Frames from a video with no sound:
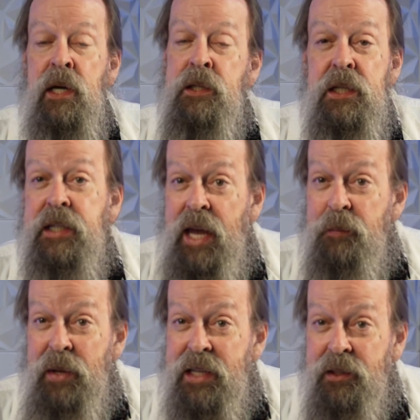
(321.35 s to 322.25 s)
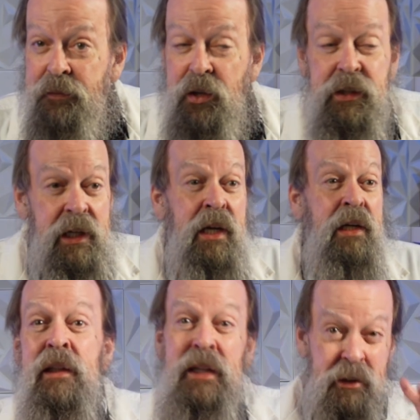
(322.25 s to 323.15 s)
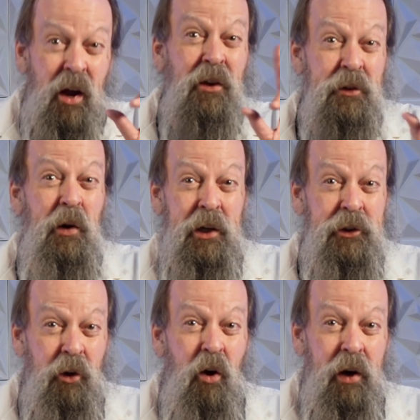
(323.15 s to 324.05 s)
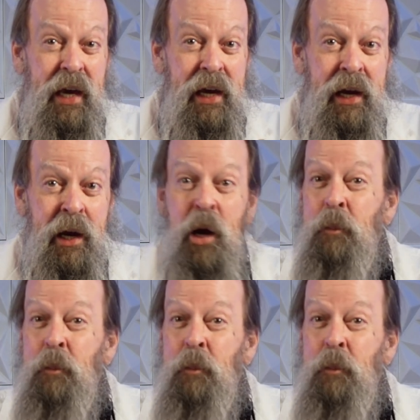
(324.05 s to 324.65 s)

Just to keep things confusing, there's also a control key,